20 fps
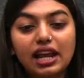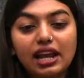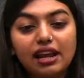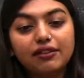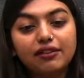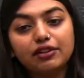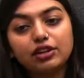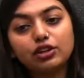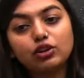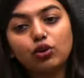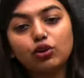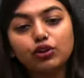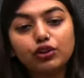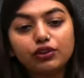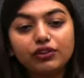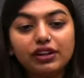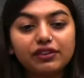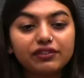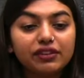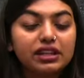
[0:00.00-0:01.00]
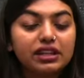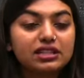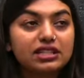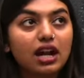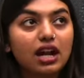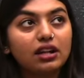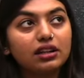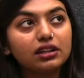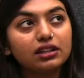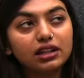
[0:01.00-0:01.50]
I ever told you when we
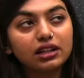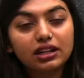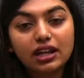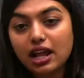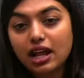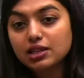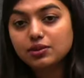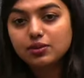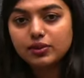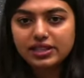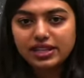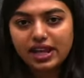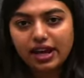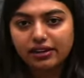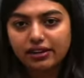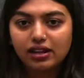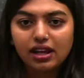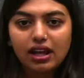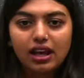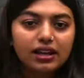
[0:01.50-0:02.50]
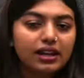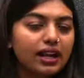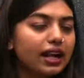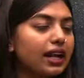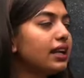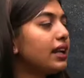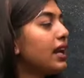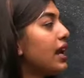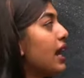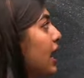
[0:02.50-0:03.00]
started the class was that, right?